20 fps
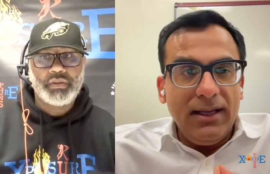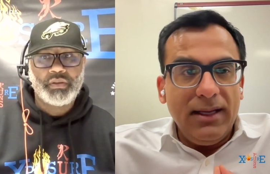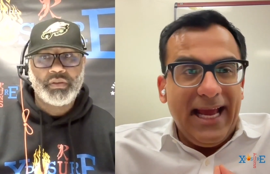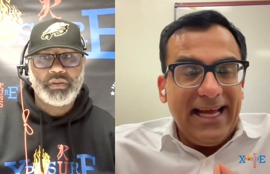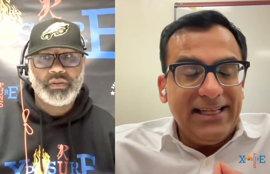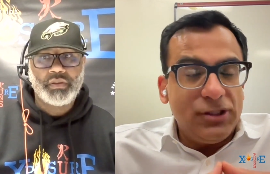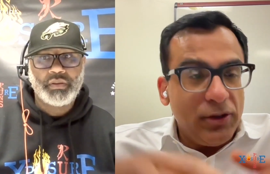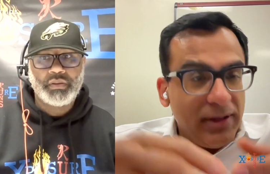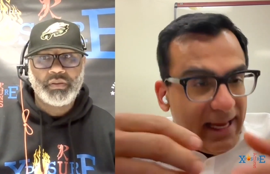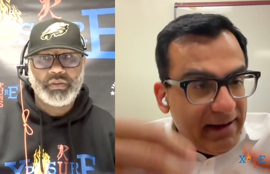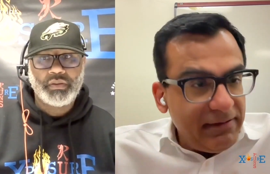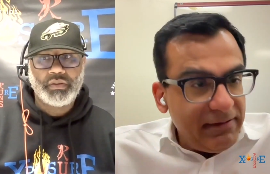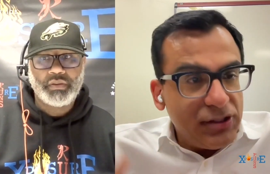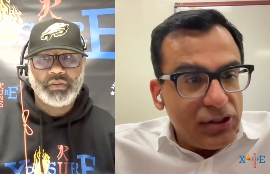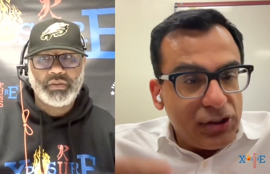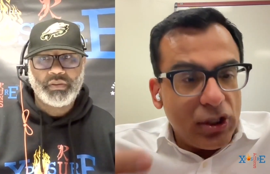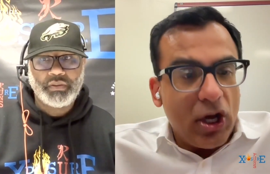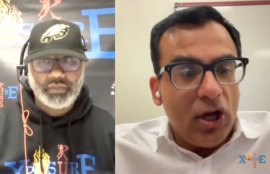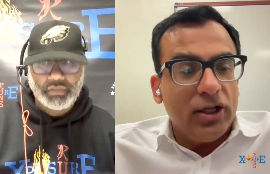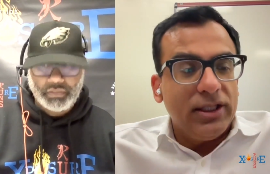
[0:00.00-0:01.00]
Speaker 1: and so they've
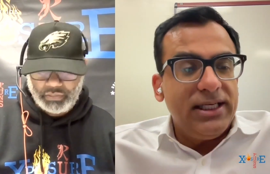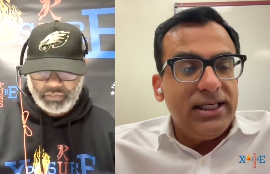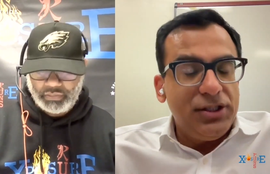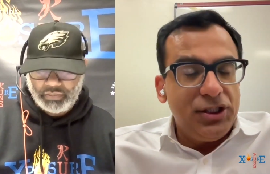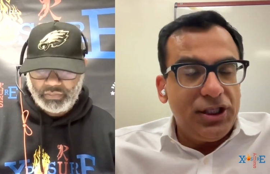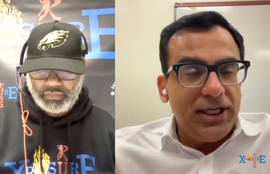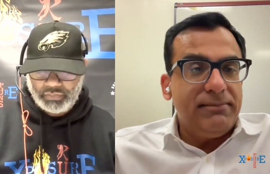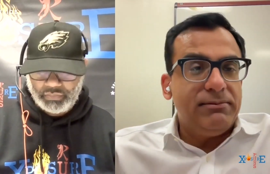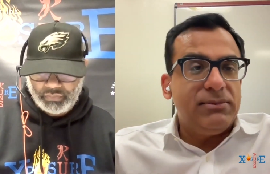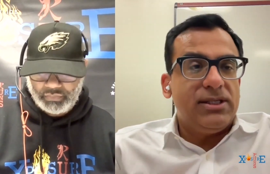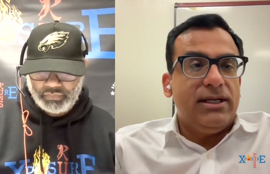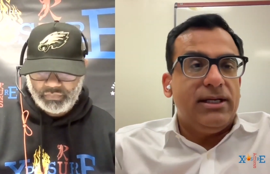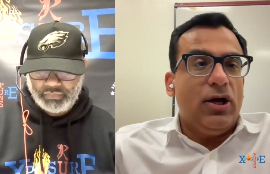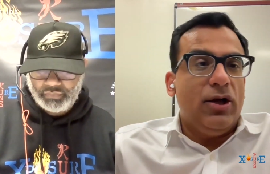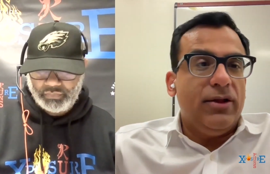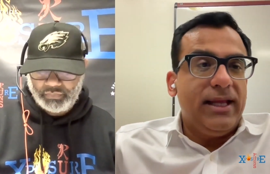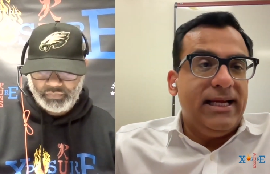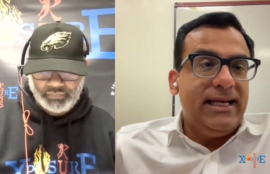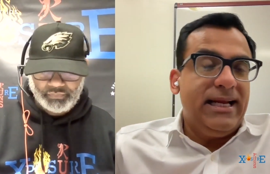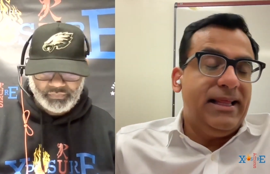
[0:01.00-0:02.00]
installed in gyms and all
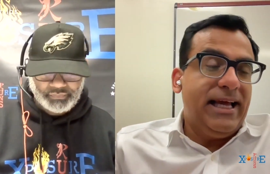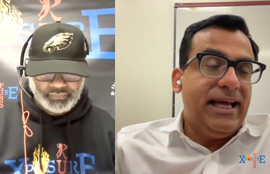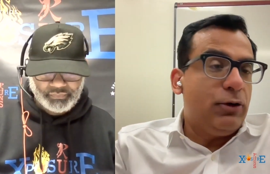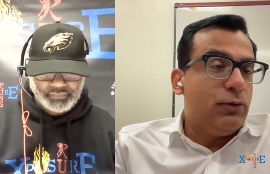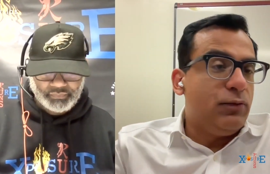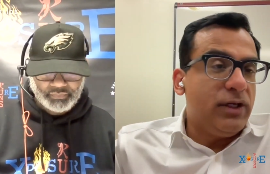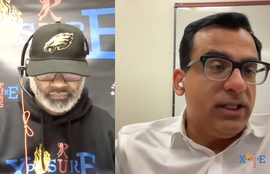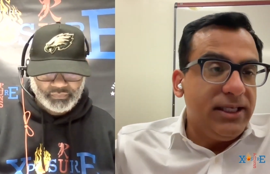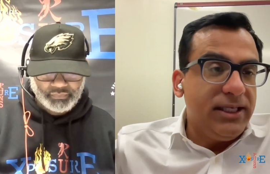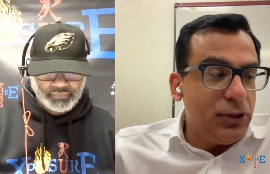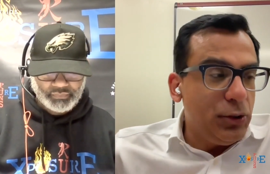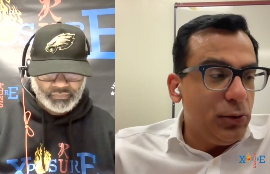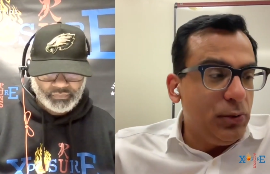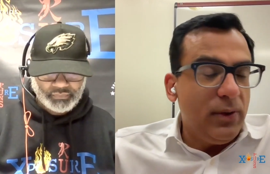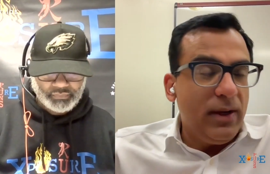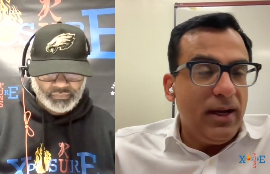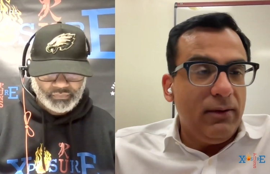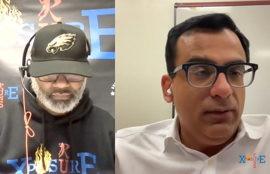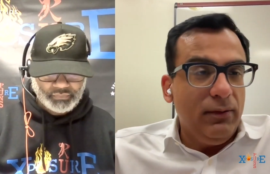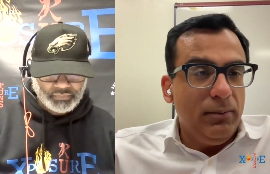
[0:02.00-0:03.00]
that. Now they don't really
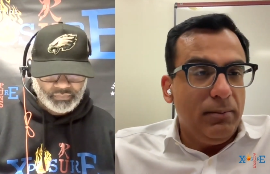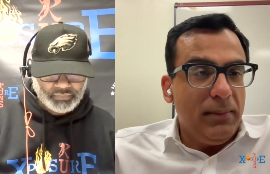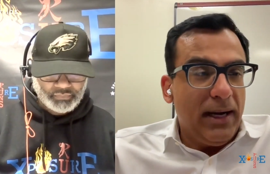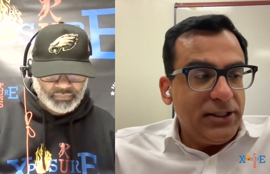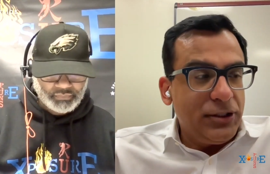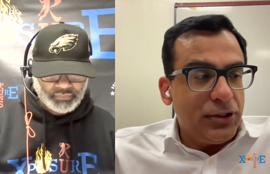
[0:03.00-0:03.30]
do much